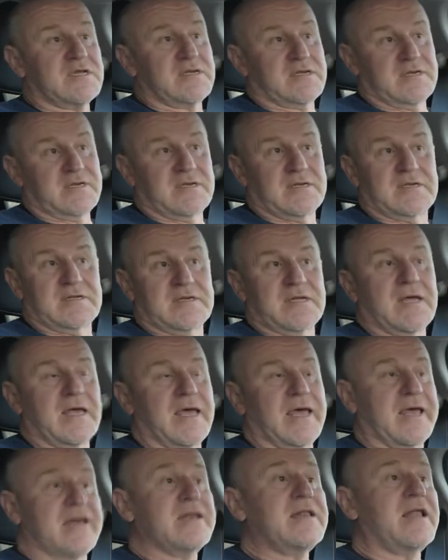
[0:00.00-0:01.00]
the
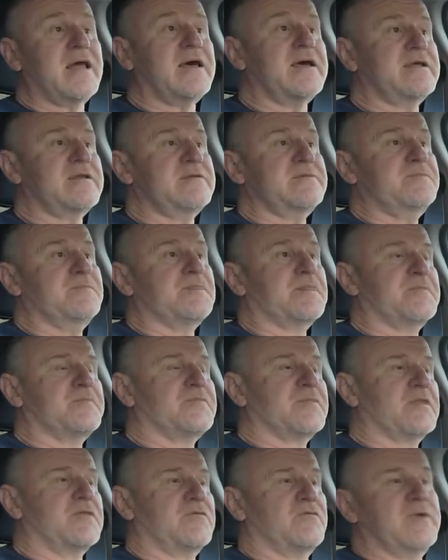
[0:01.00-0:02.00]
N Line
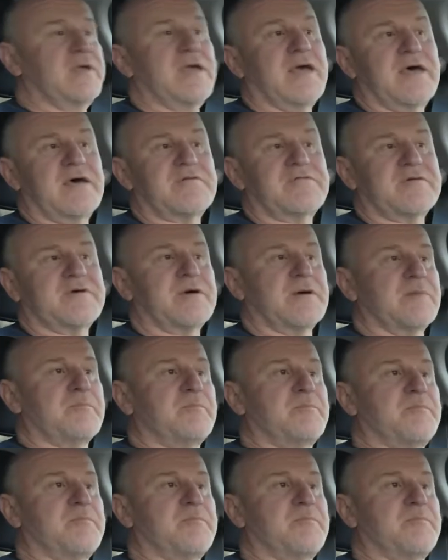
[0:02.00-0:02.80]
we have a